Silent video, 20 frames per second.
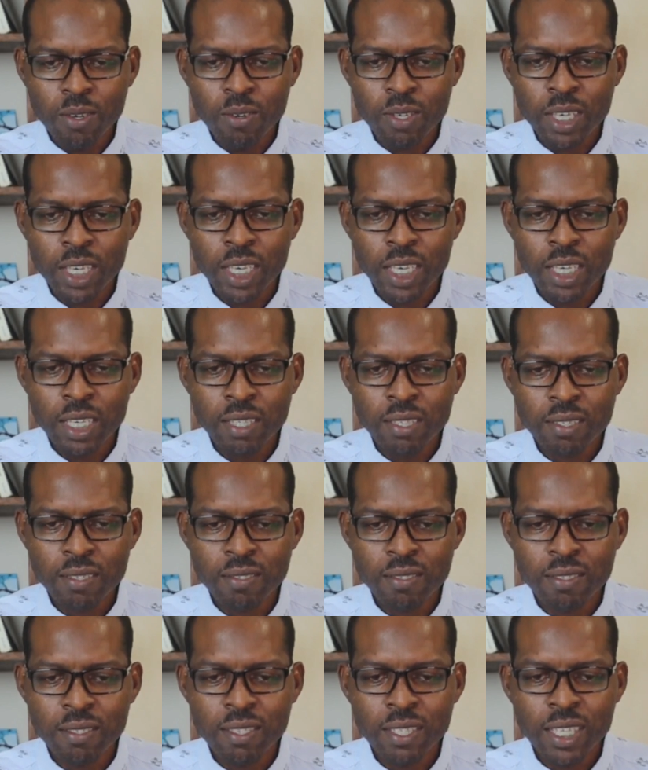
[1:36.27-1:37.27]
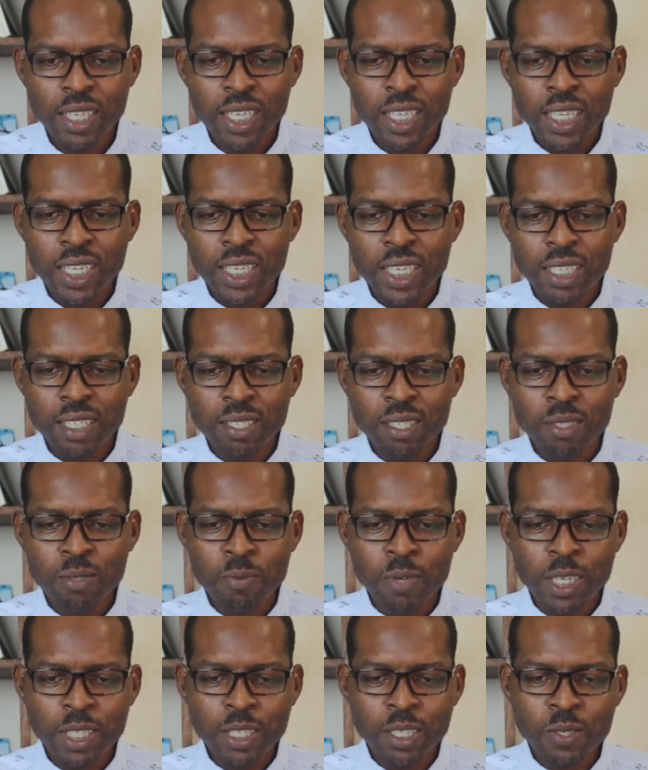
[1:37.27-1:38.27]
Okay, so let us
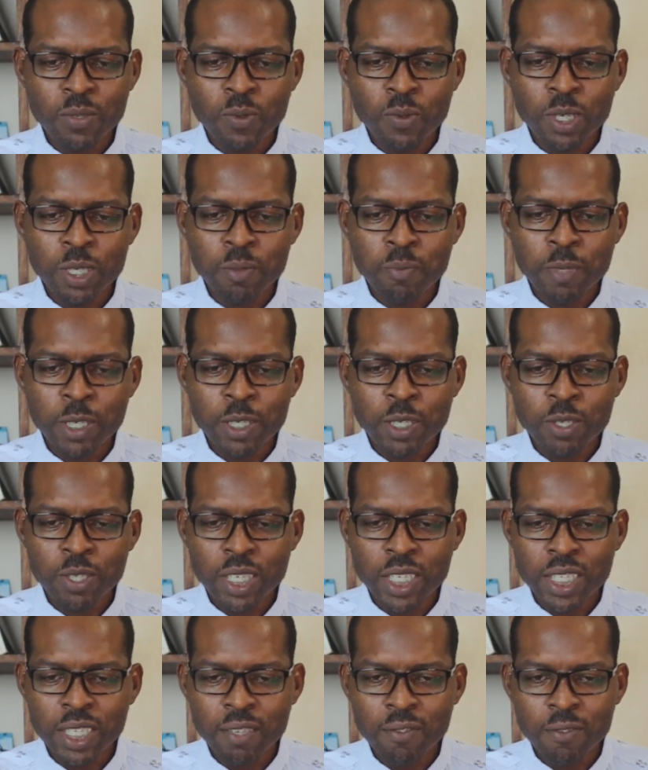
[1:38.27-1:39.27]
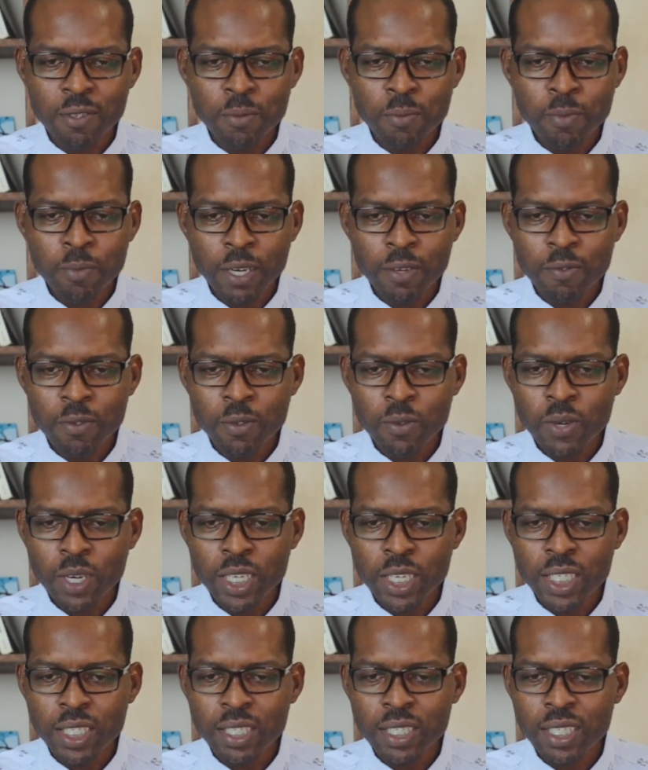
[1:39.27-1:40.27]
pray. I just want to make sure that every
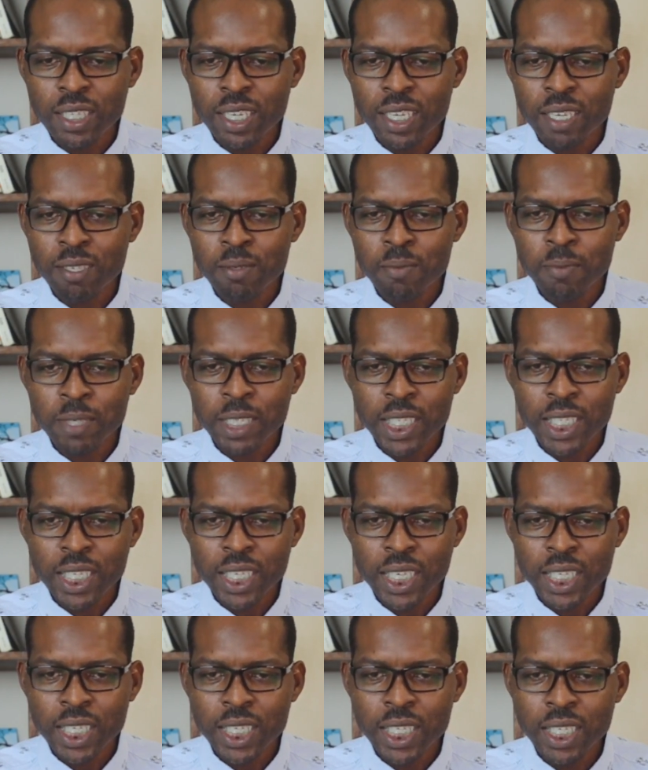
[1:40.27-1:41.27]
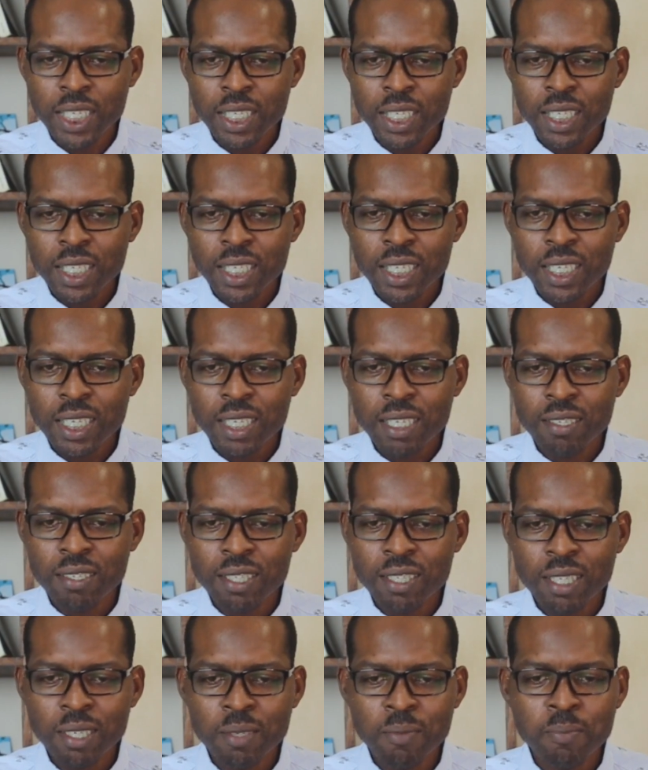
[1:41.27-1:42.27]
everyone is hearing me clearly.
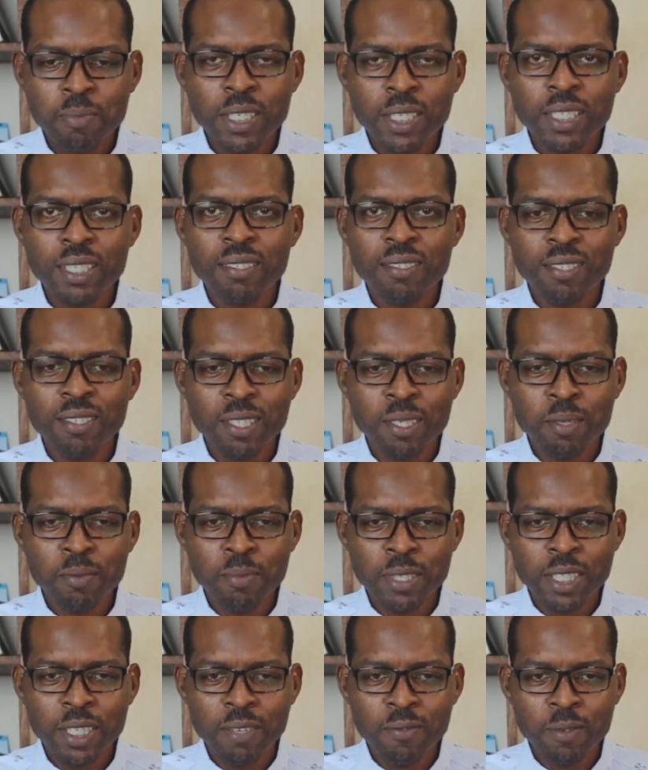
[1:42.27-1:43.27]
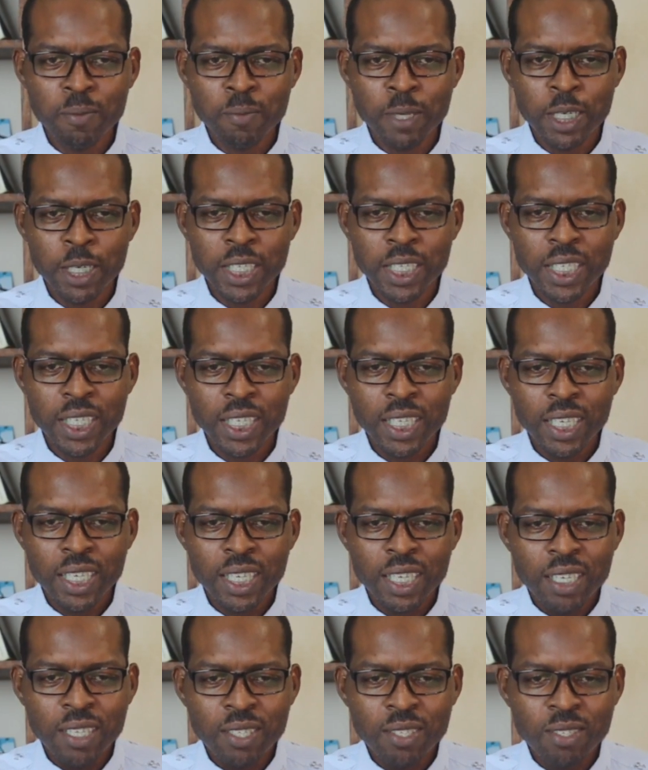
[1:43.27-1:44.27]
Grace and peace, grace and peace, everybody.
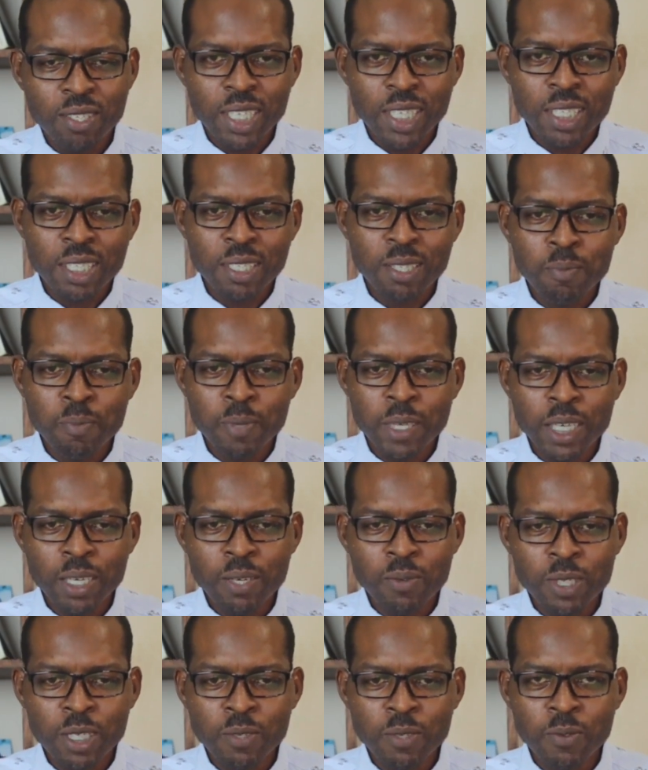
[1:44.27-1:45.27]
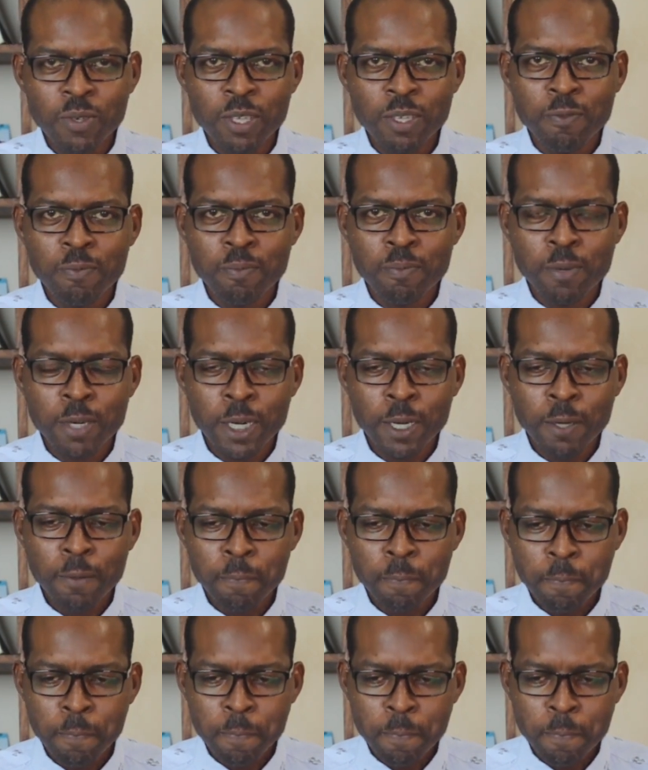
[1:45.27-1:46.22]
So let us begin with a word of prayer.